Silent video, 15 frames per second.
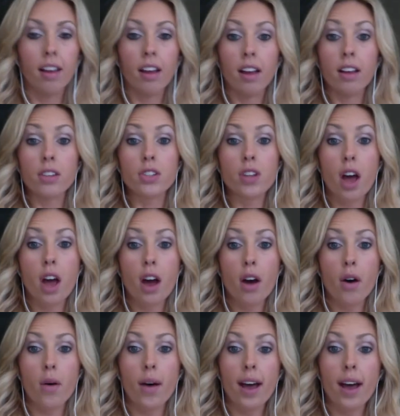
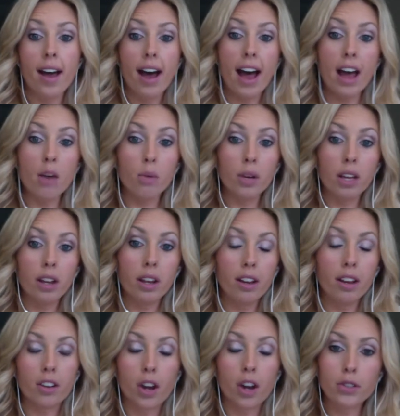So I would
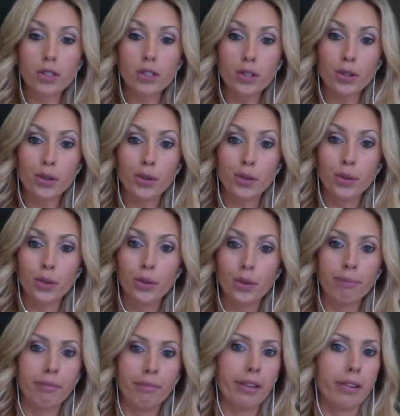go to,